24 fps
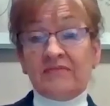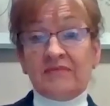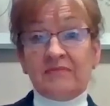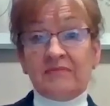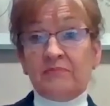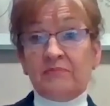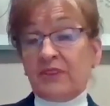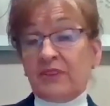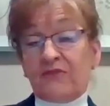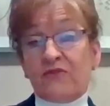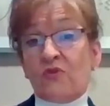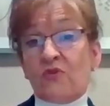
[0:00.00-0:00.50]

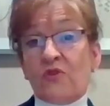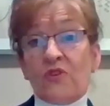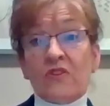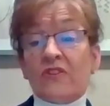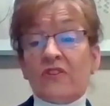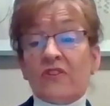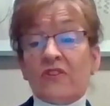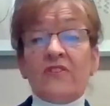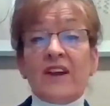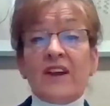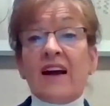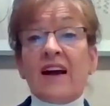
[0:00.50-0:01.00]
before
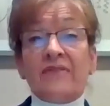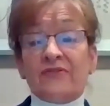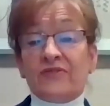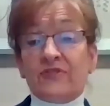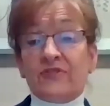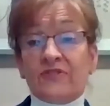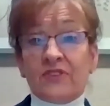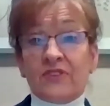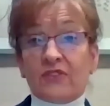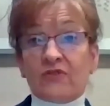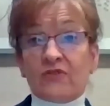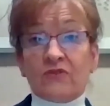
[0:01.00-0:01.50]
or after
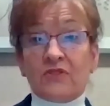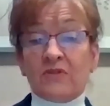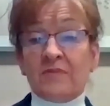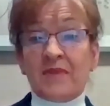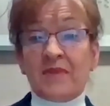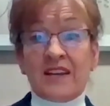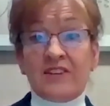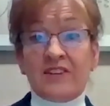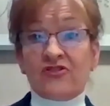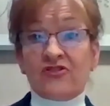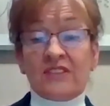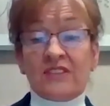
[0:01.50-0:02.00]
the
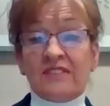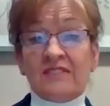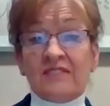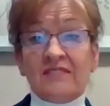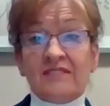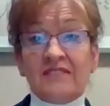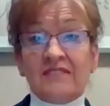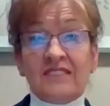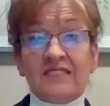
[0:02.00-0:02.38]
cremation?